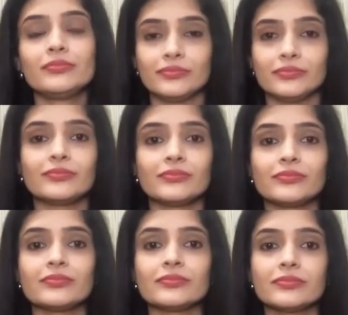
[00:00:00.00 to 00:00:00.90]

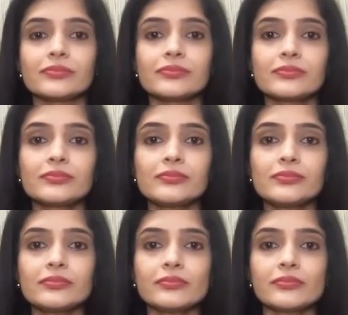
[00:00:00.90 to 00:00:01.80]

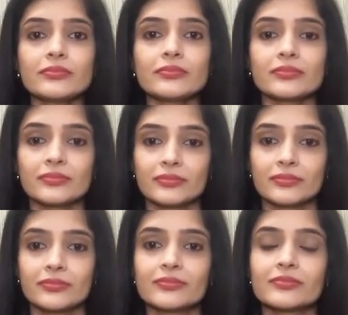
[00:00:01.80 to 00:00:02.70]

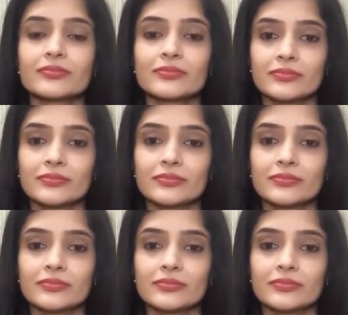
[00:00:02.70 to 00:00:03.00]
[no speech]